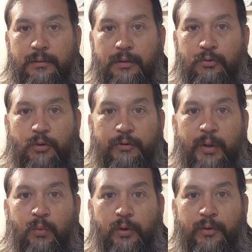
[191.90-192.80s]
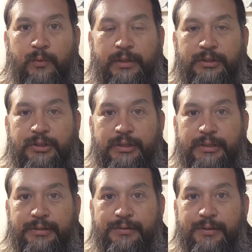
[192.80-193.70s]
The 12K Warren winch
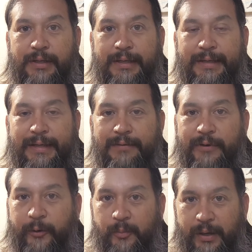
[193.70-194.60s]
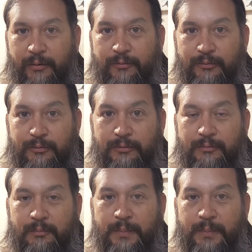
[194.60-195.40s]
is a very powerful